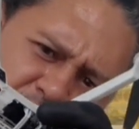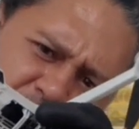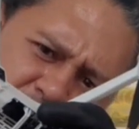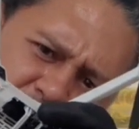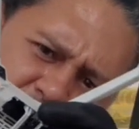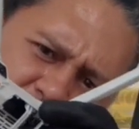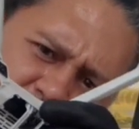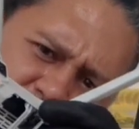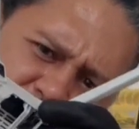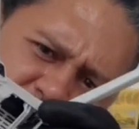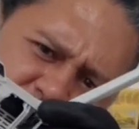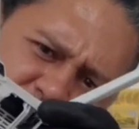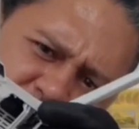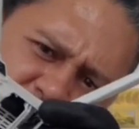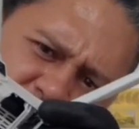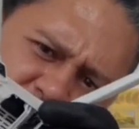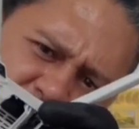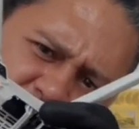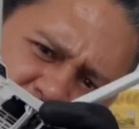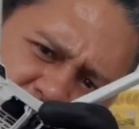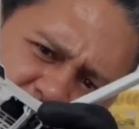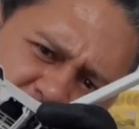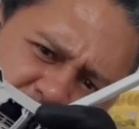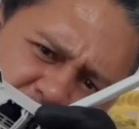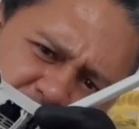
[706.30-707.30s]
I
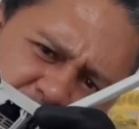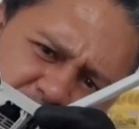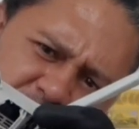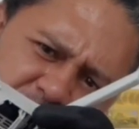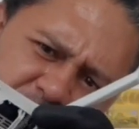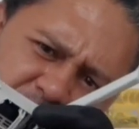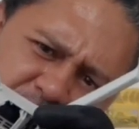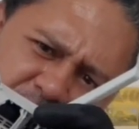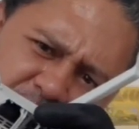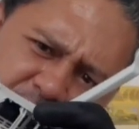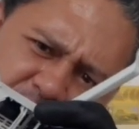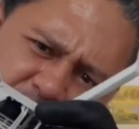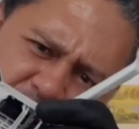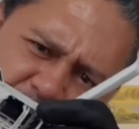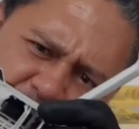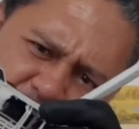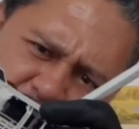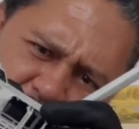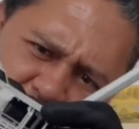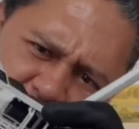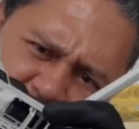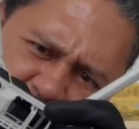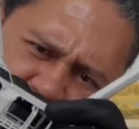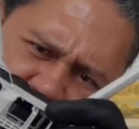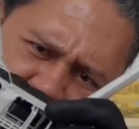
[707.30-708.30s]
receive
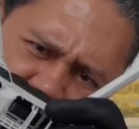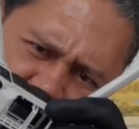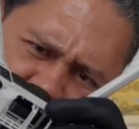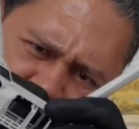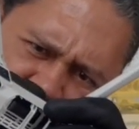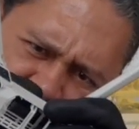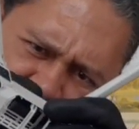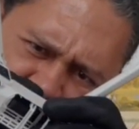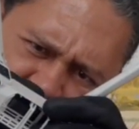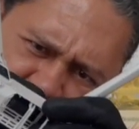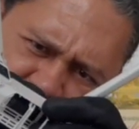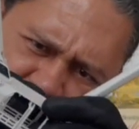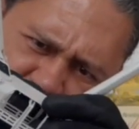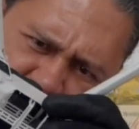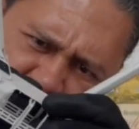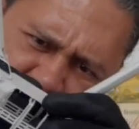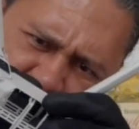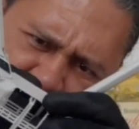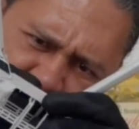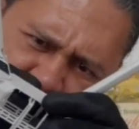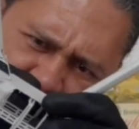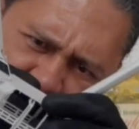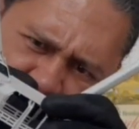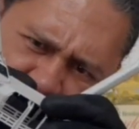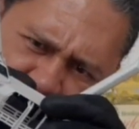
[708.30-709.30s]
quadcopters for
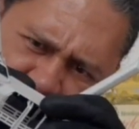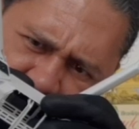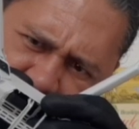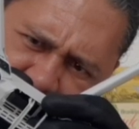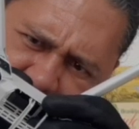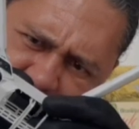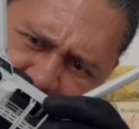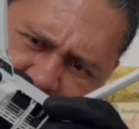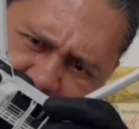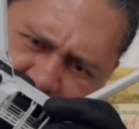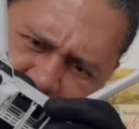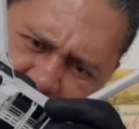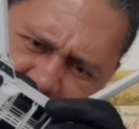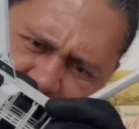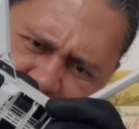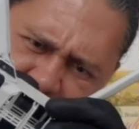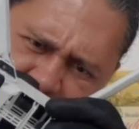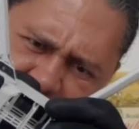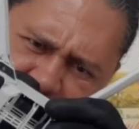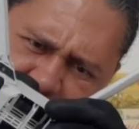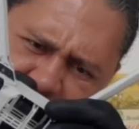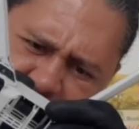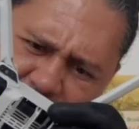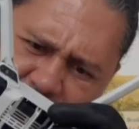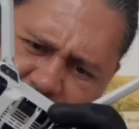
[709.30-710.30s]
repair,
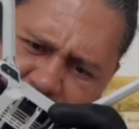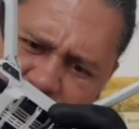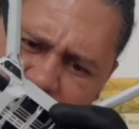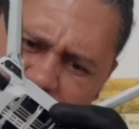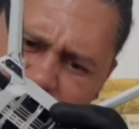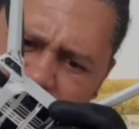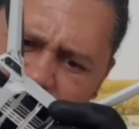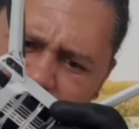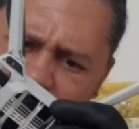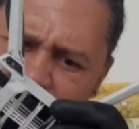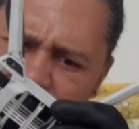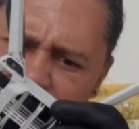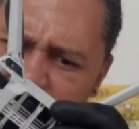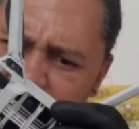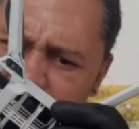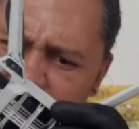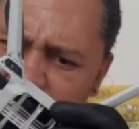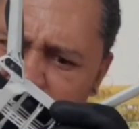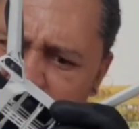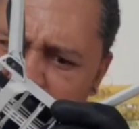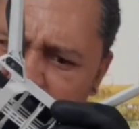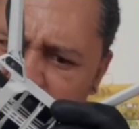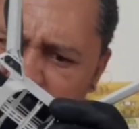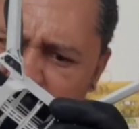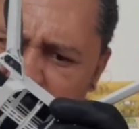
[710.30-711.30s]
and
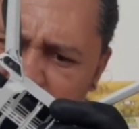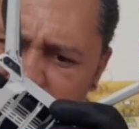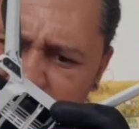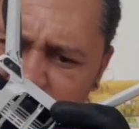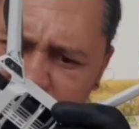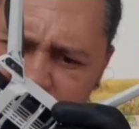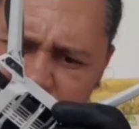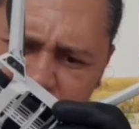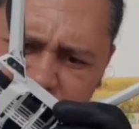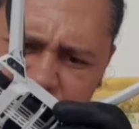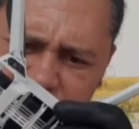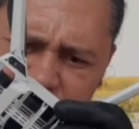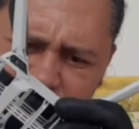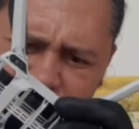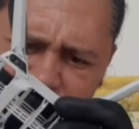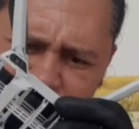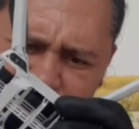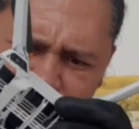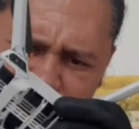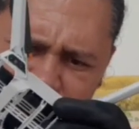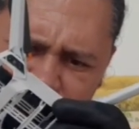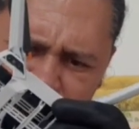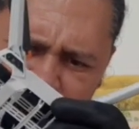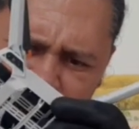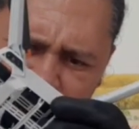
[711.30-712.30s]
they are
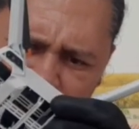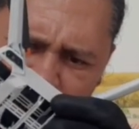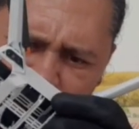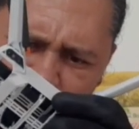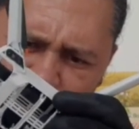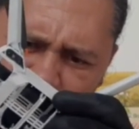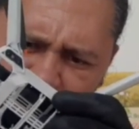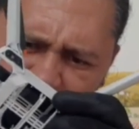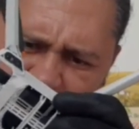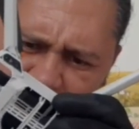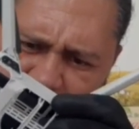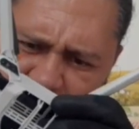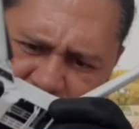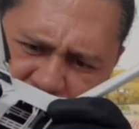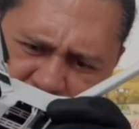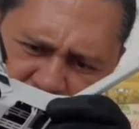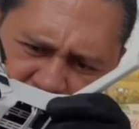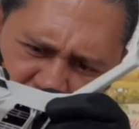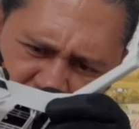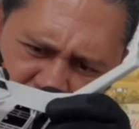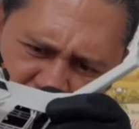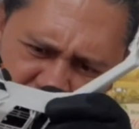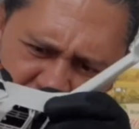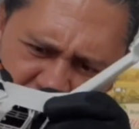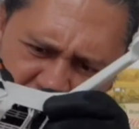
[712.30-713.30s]

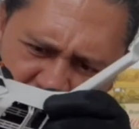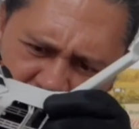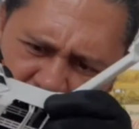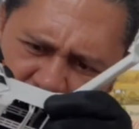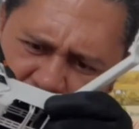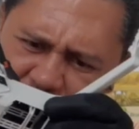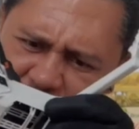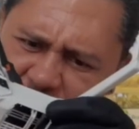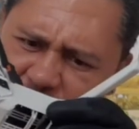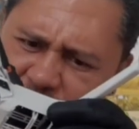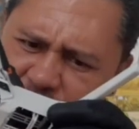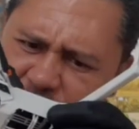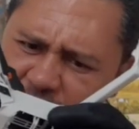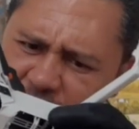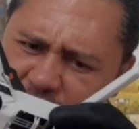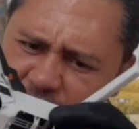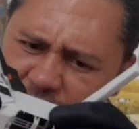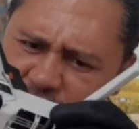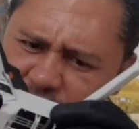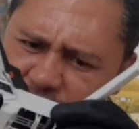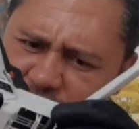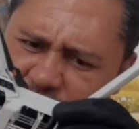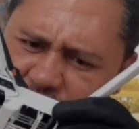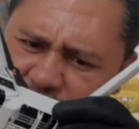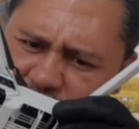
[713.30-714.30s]
really very
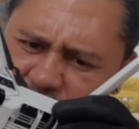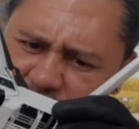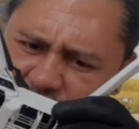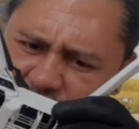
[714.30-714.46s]
damaged.